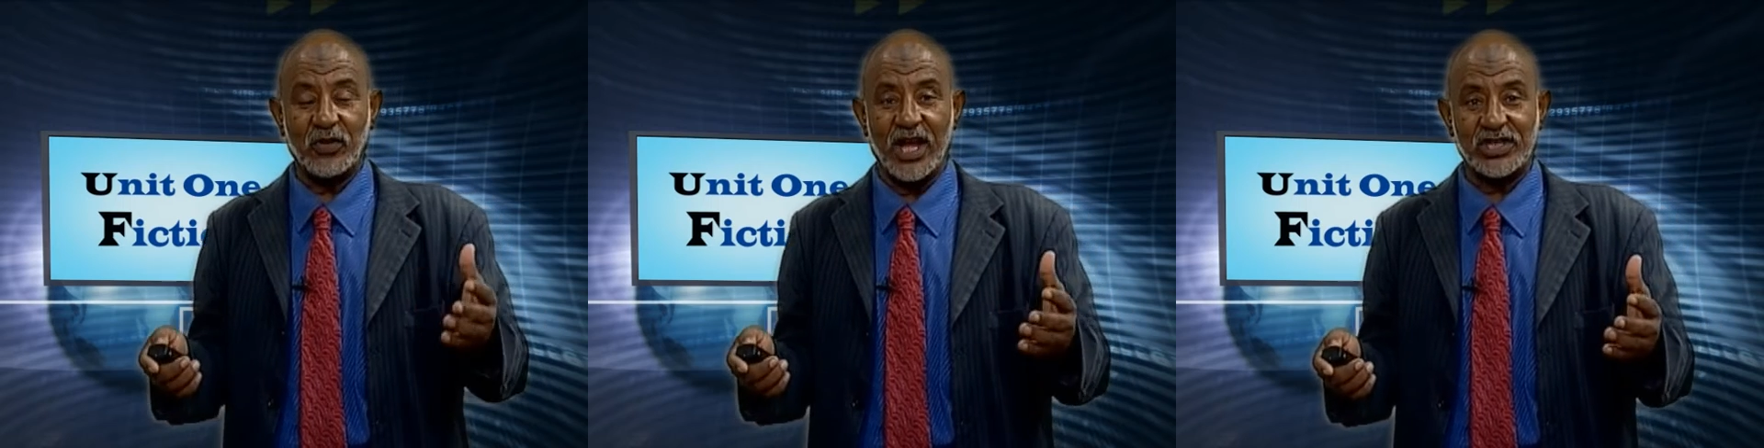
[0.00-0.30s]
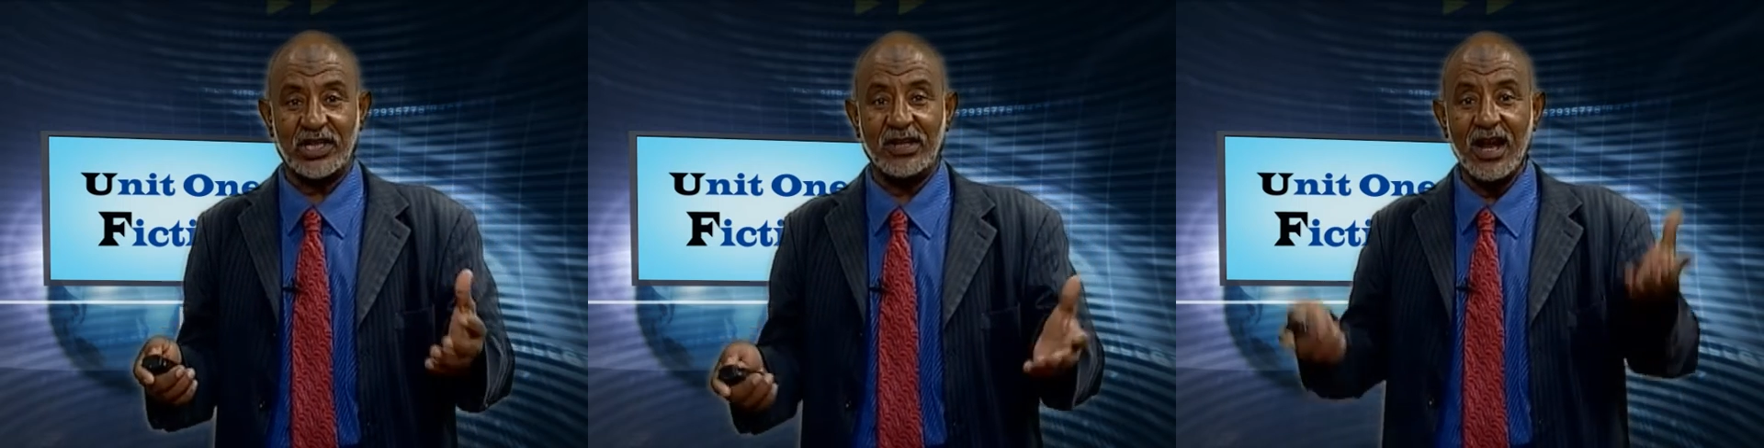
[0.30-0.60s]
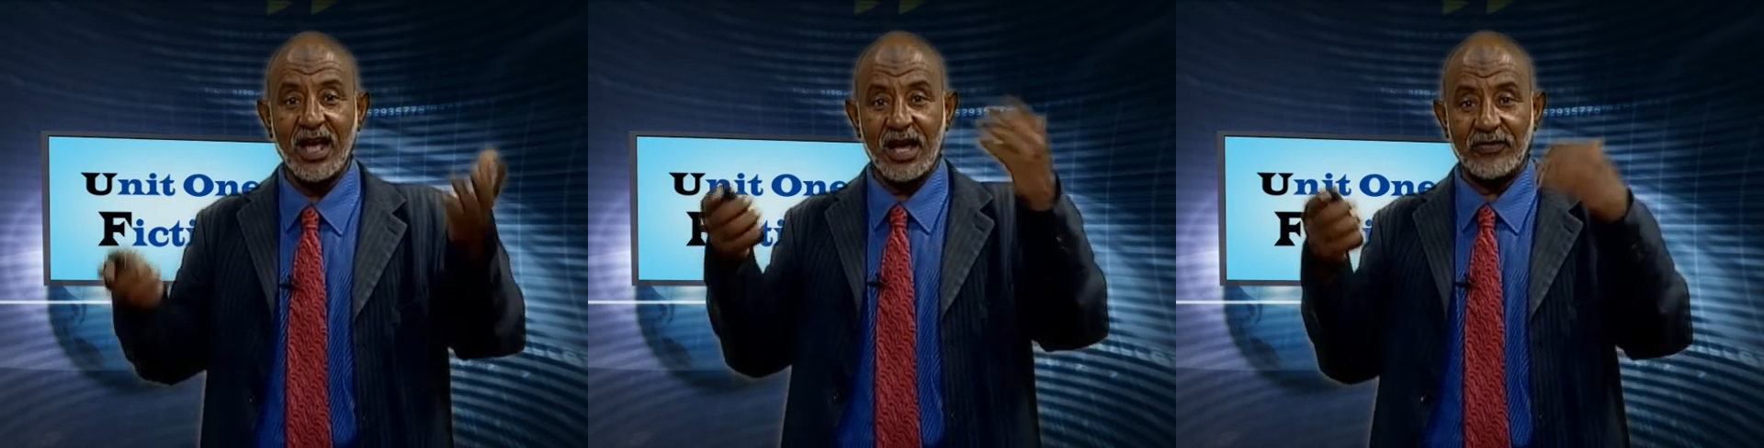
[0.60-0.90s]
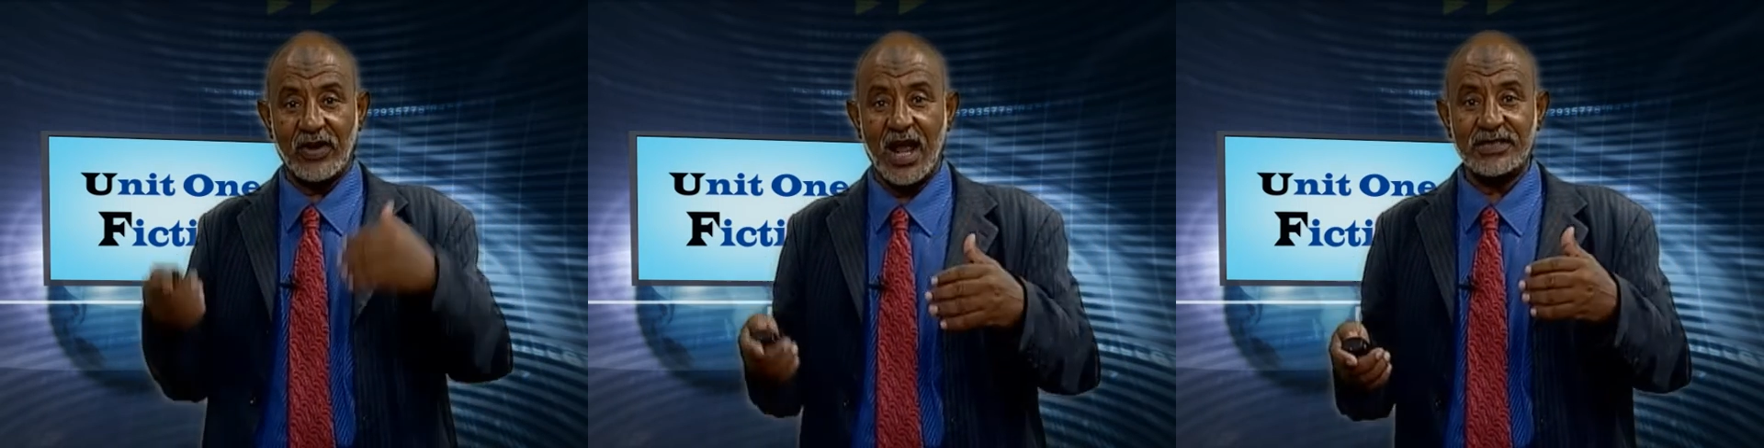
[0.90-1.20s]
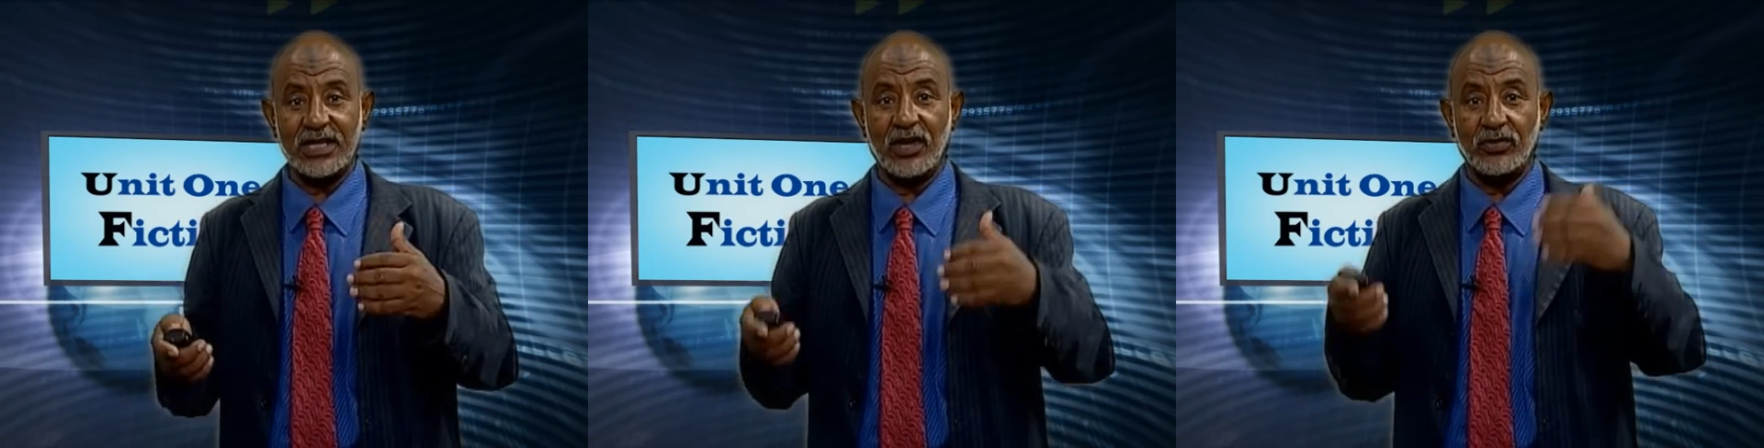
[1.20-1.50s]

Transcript: intonation and rising